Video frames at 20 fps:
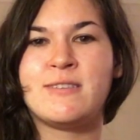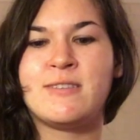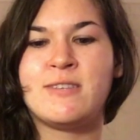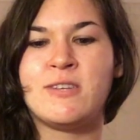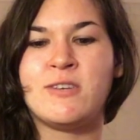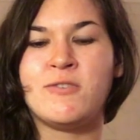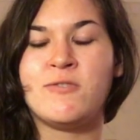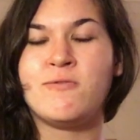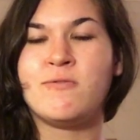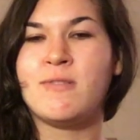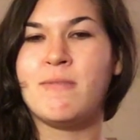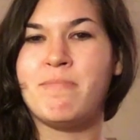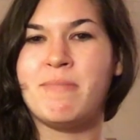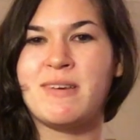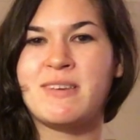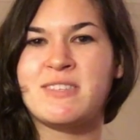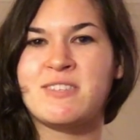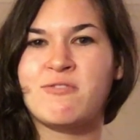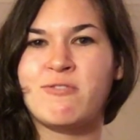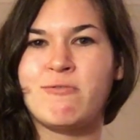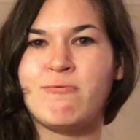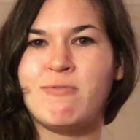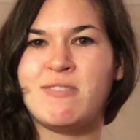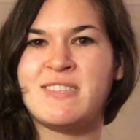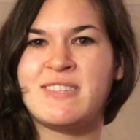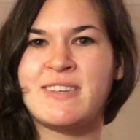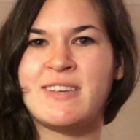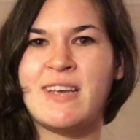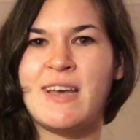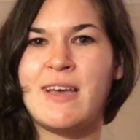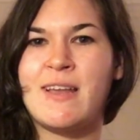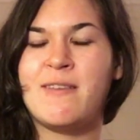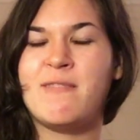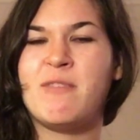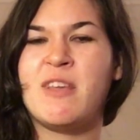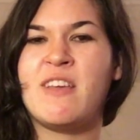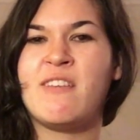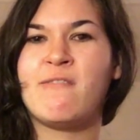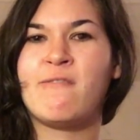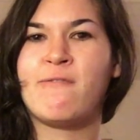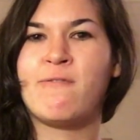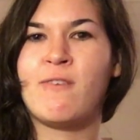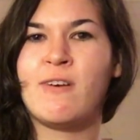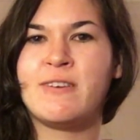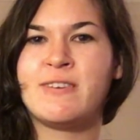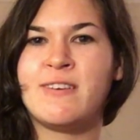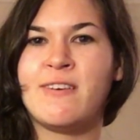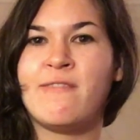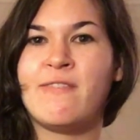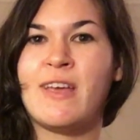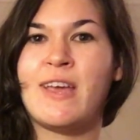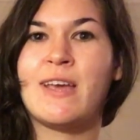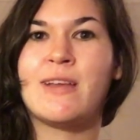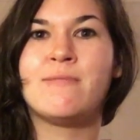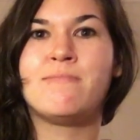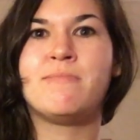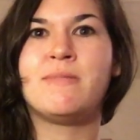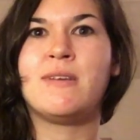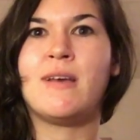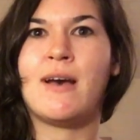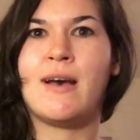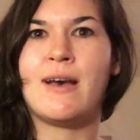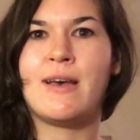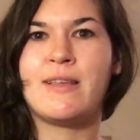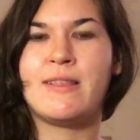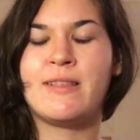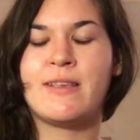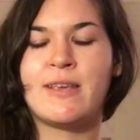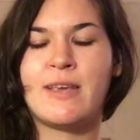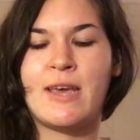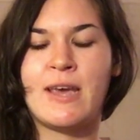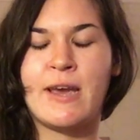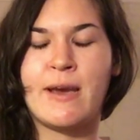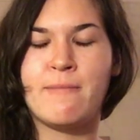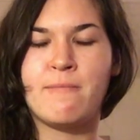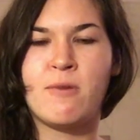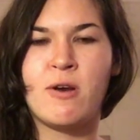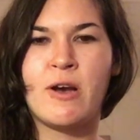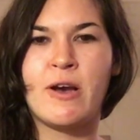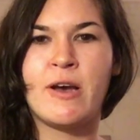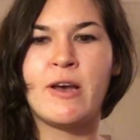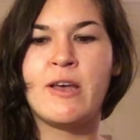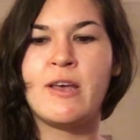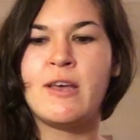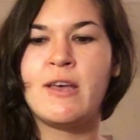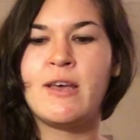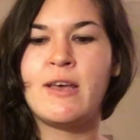to the big screen once again, in front of and behind the camera,